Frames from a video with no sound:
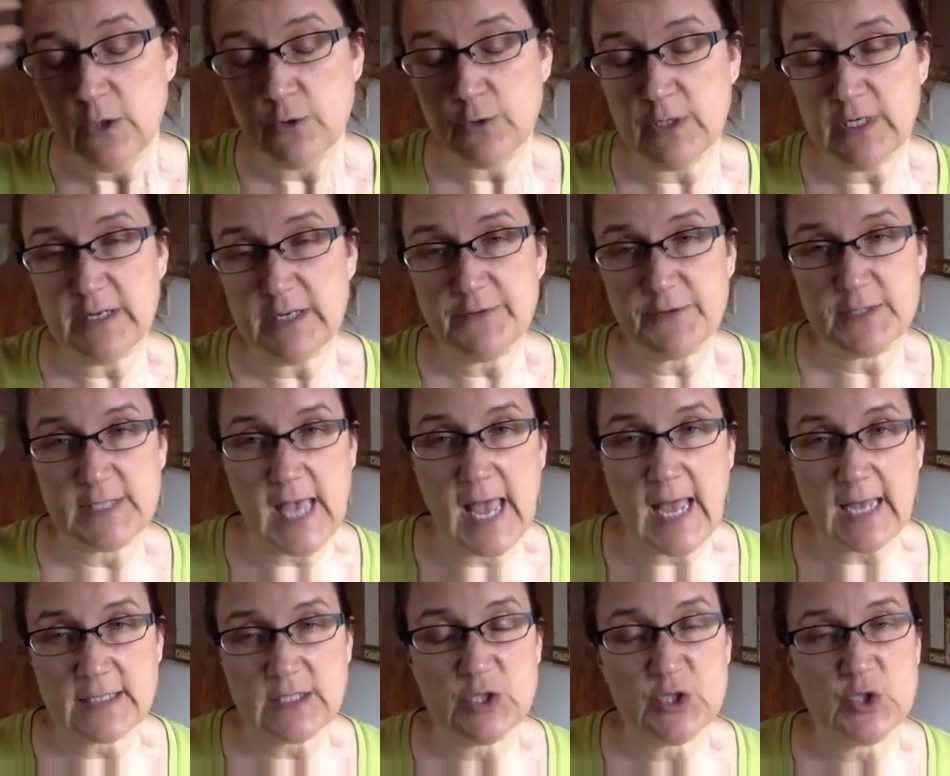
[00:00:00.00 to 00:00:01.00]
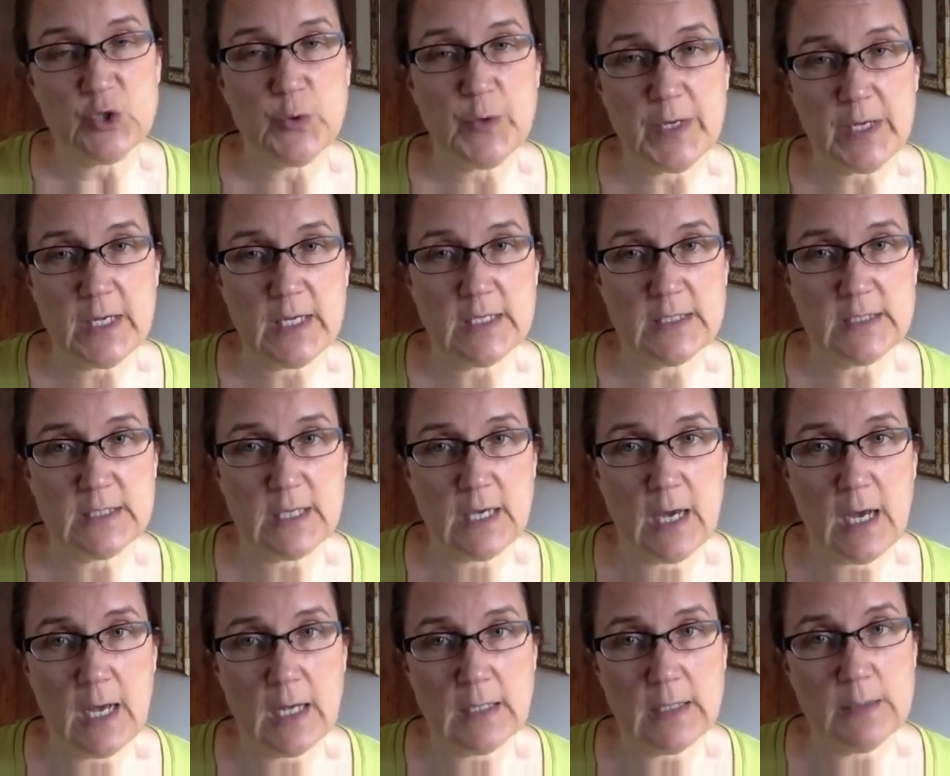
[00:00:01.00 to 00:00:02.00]
Unilever's Axe is doing it
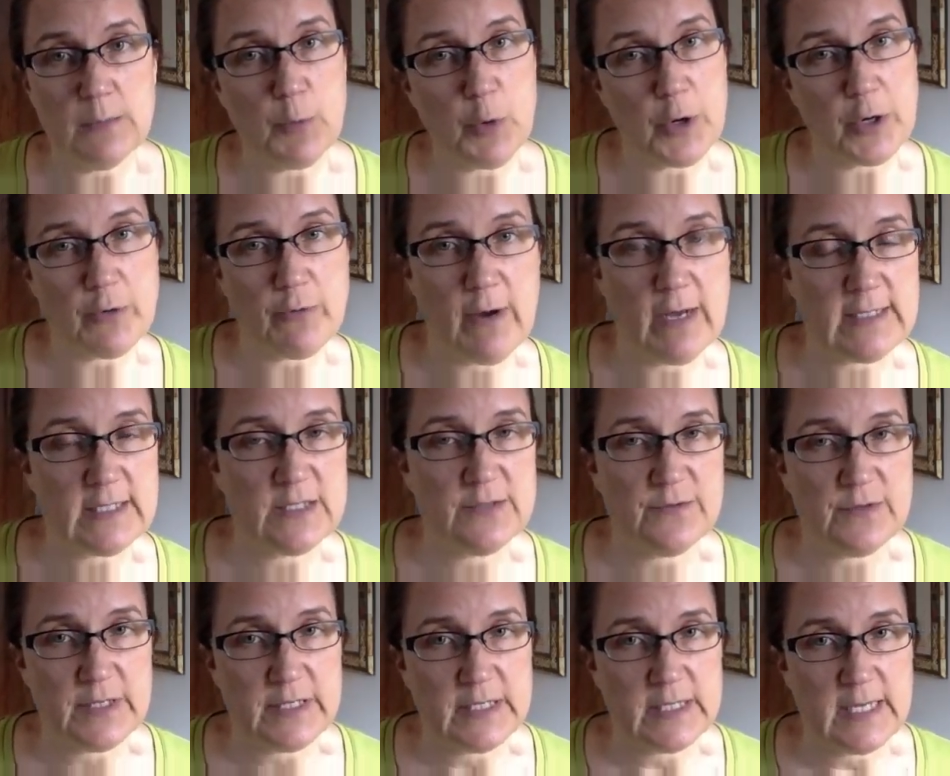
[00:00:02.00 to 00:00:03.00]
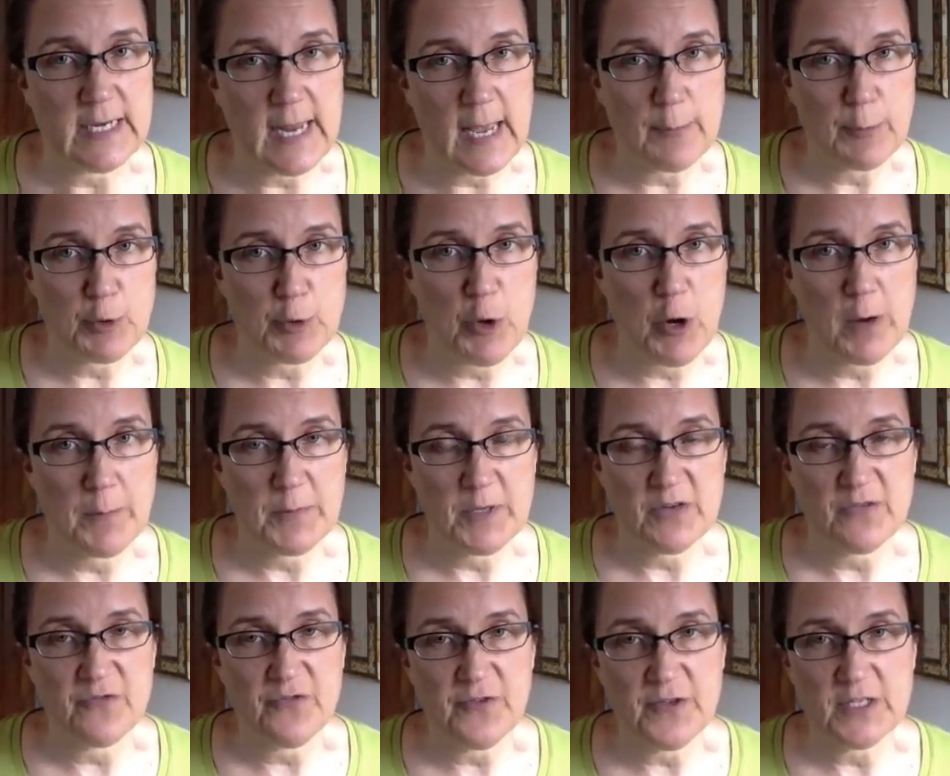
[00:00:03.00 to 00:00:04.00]
a little more aggressively than Abercrombie
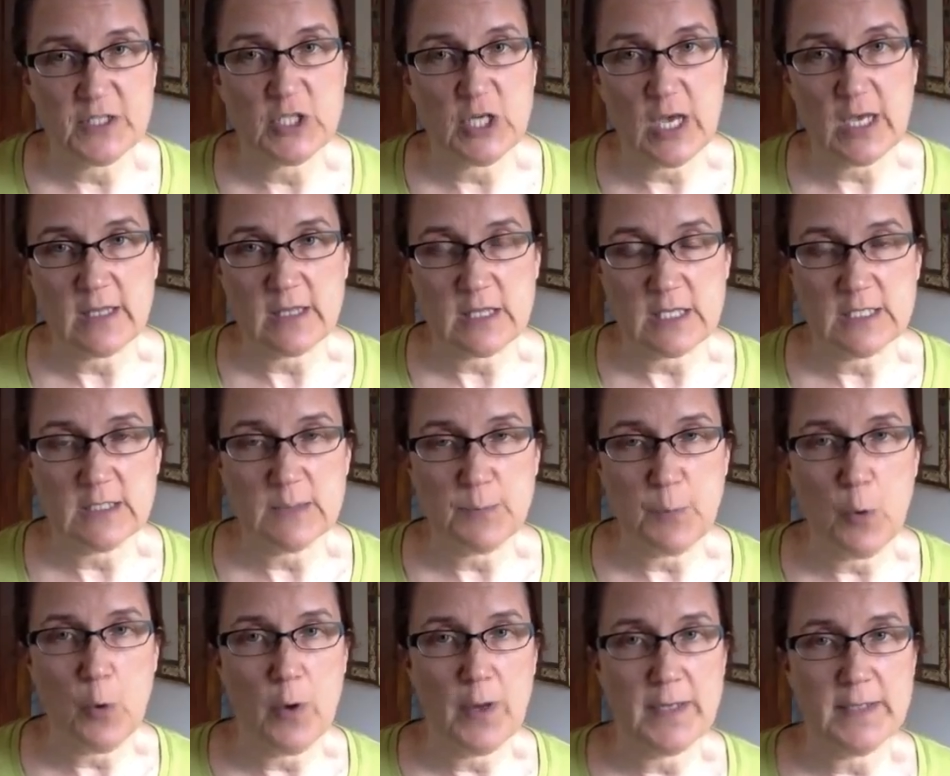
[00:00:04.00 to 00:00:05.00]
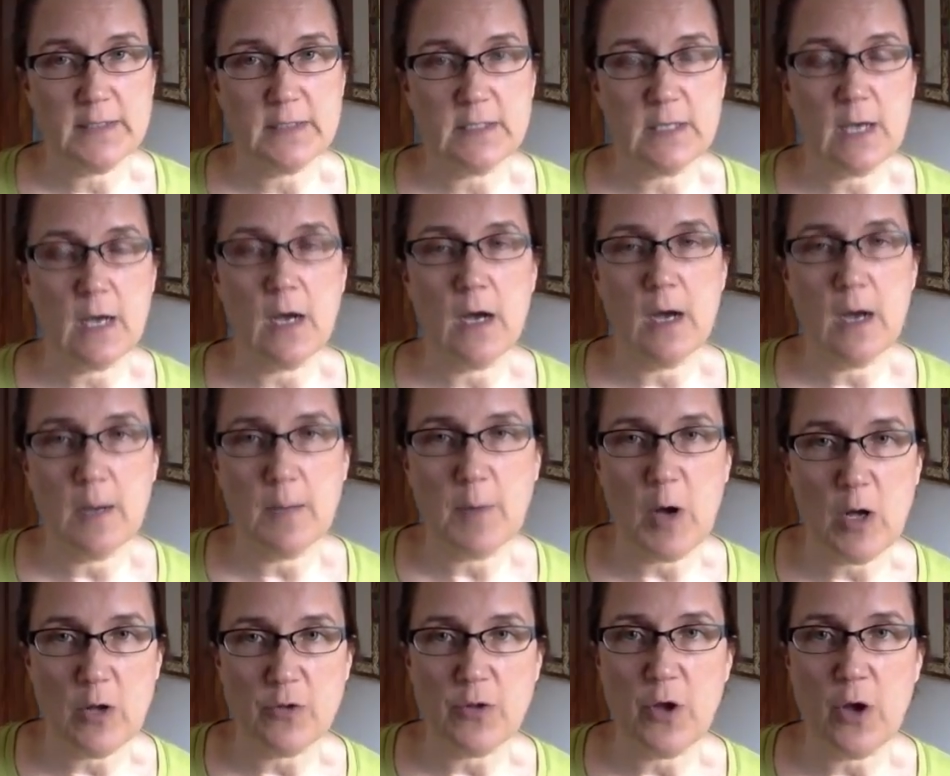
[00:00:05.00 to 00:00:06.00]
and Fitch at this point,
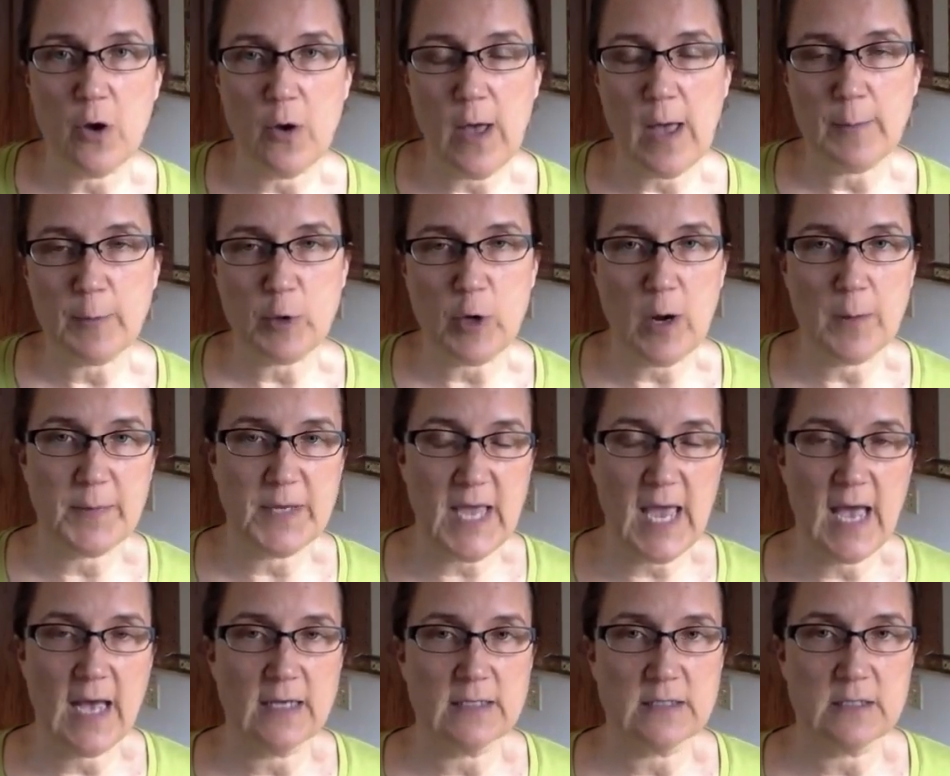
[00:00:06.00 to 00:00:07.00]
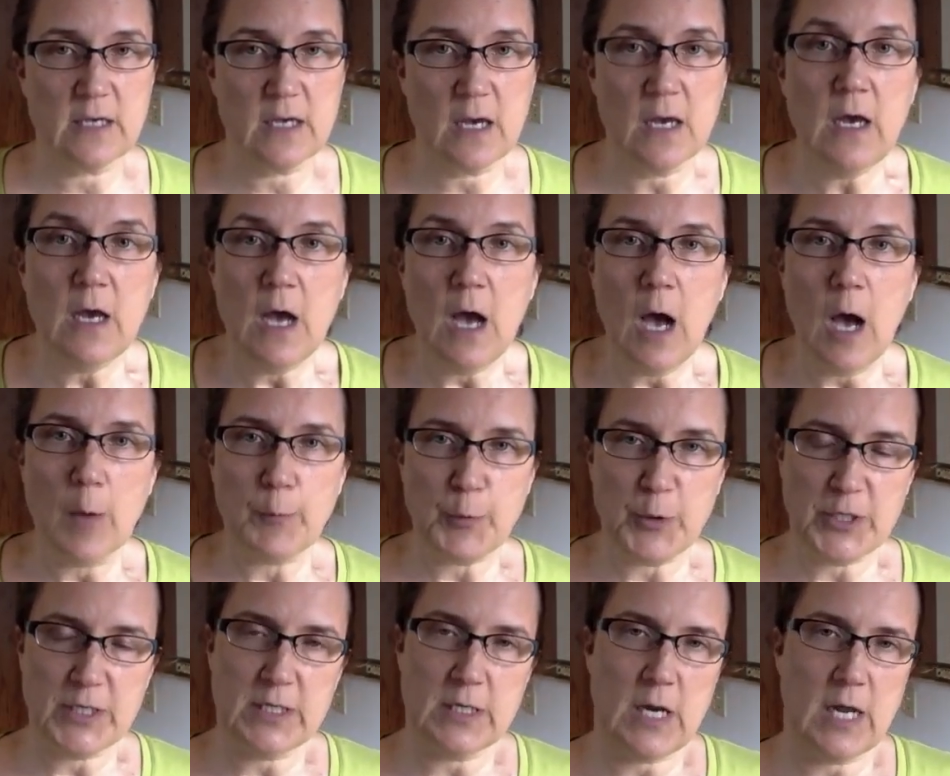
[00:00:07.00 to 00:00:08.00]
although Abercrombie has a
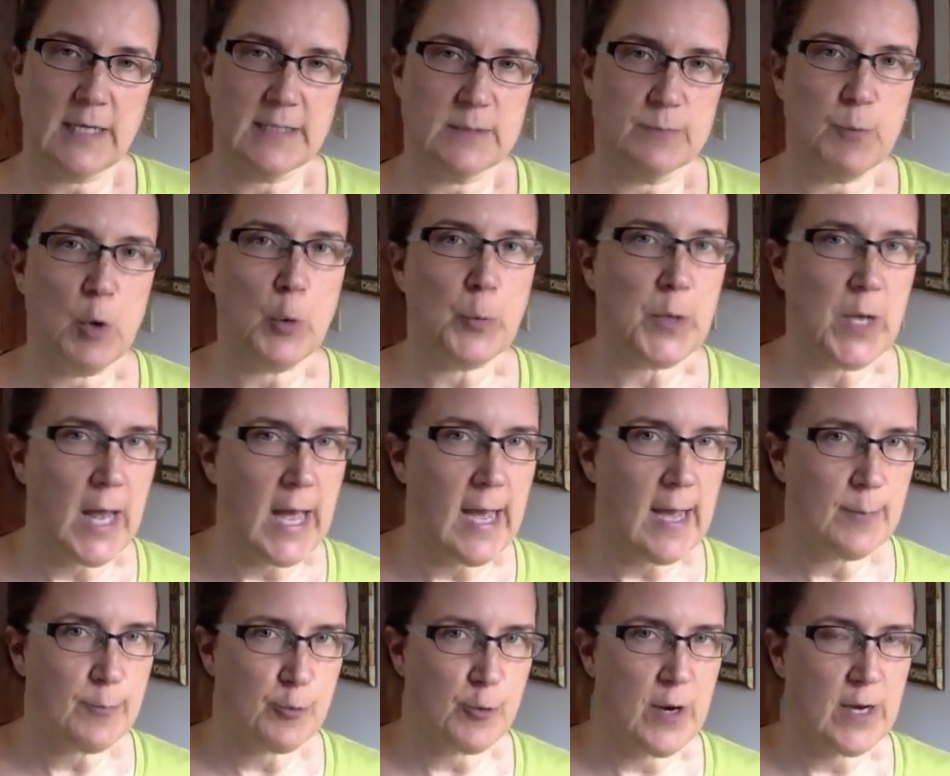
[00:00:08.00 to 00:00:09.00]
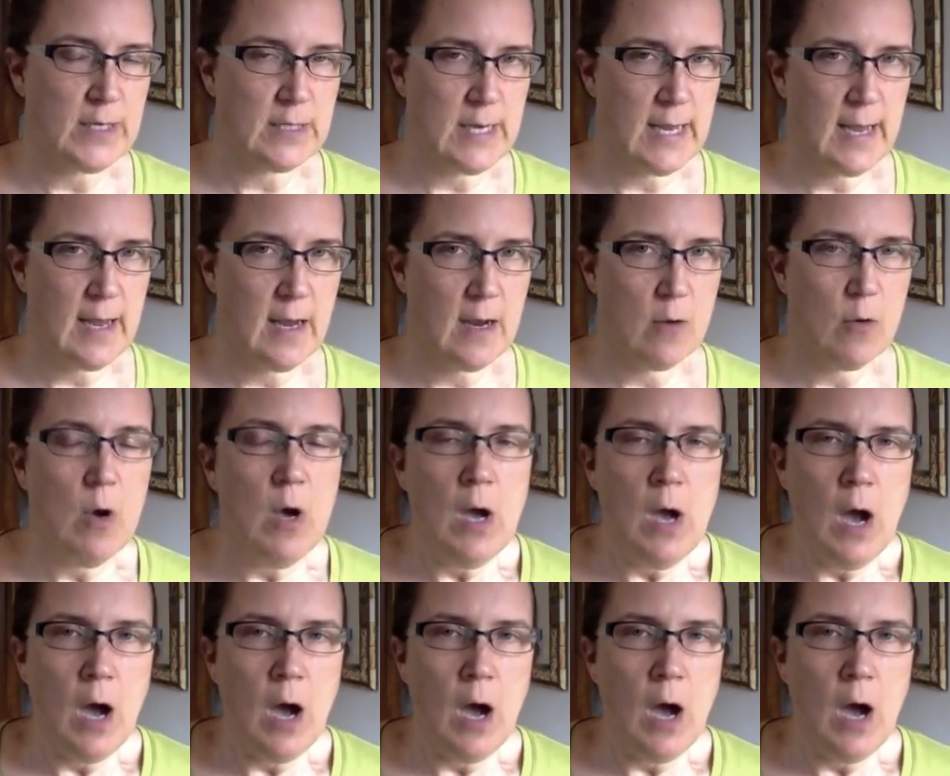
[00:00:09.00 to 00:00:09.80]
pretty nice mobile app right now.